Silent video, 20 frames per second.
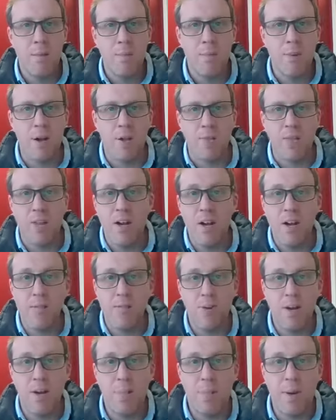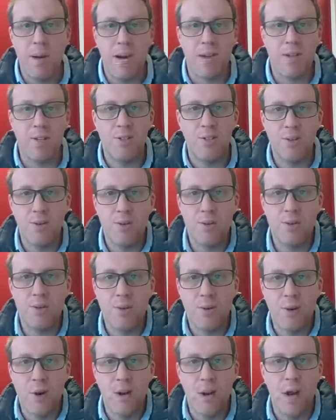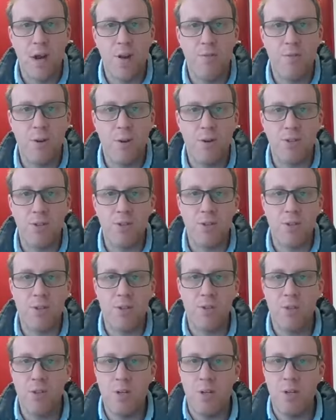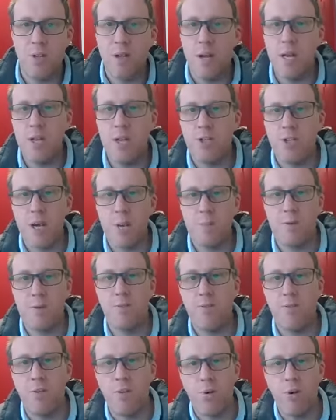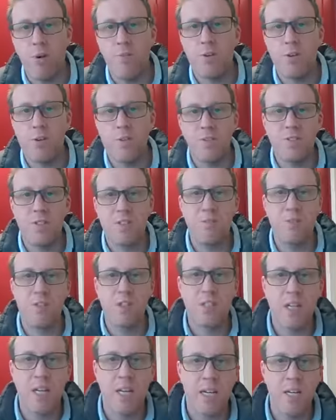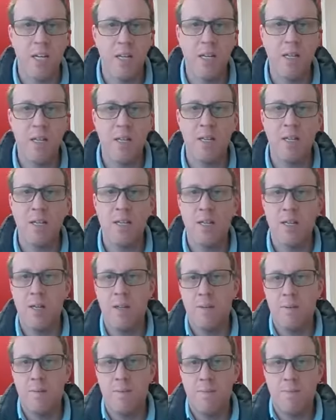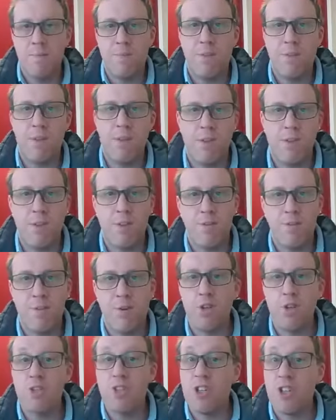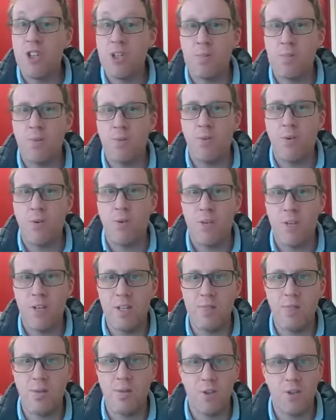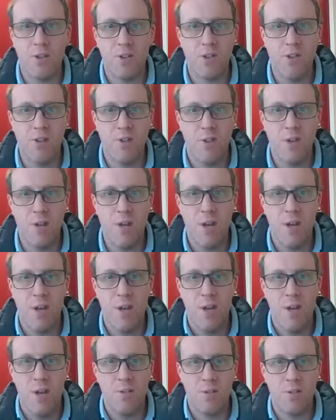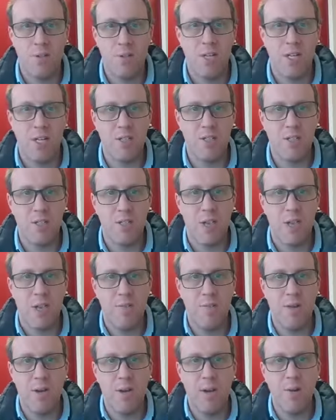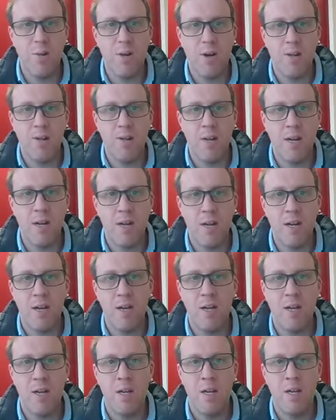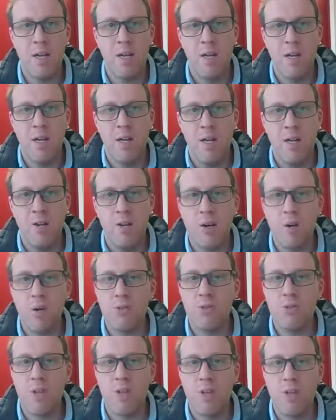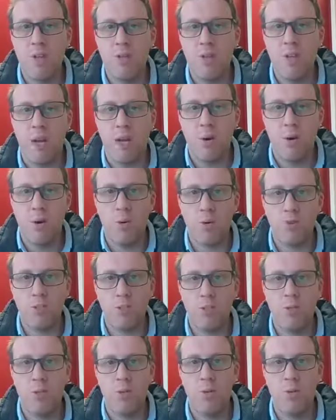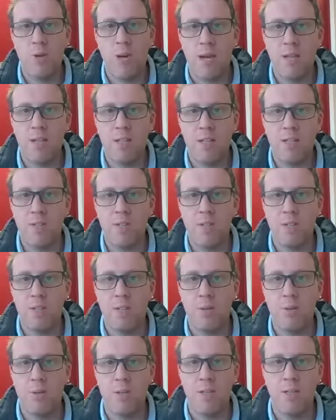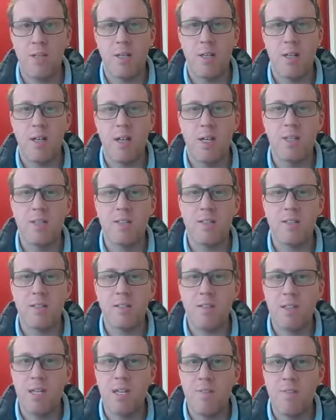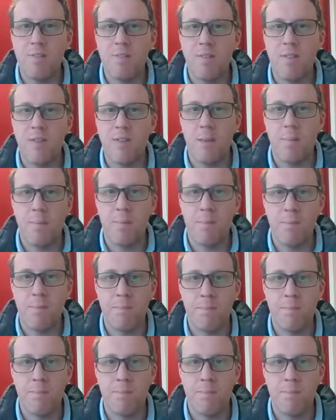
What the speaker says: But then I read back to a verse in chapter 4, verse 17, the verse just before these verses, which says, if anyone then knows the good they ought to do and doesn't do it, it is a sin for them.